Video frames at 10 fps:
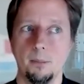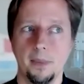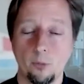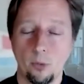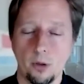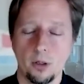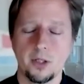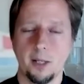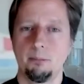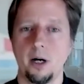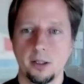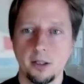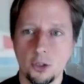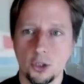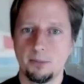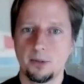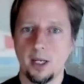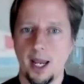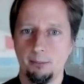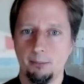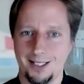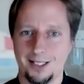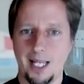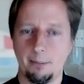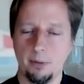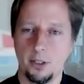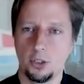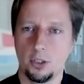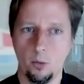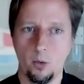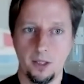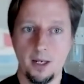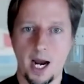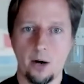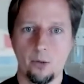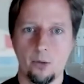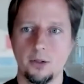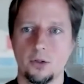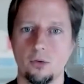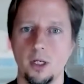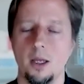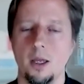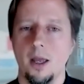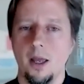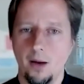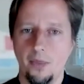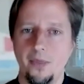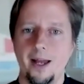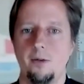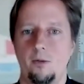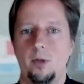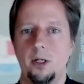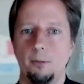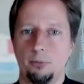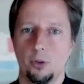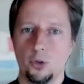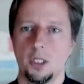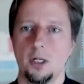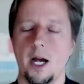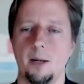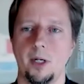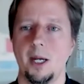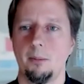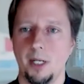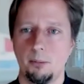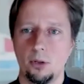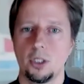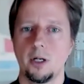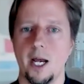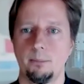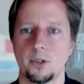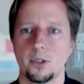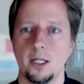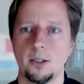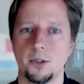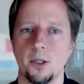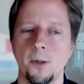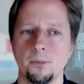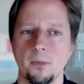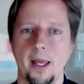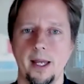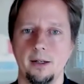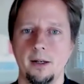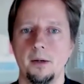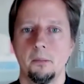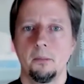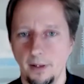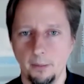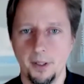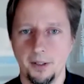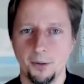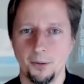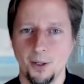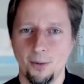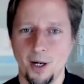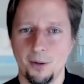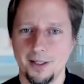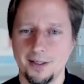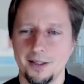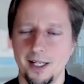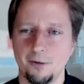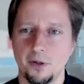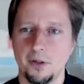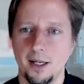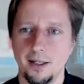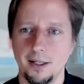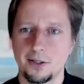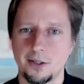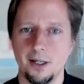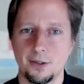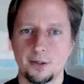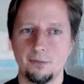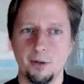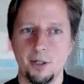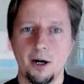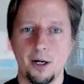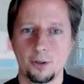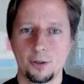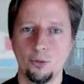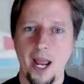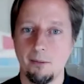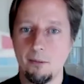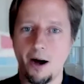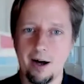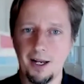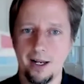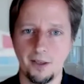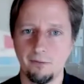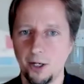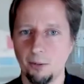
networks and partnerships can be established within our industry. And then we can be approaching hyperscalers. And I mean, you know how it is. At the end of the day, it's very hard to aim high at the very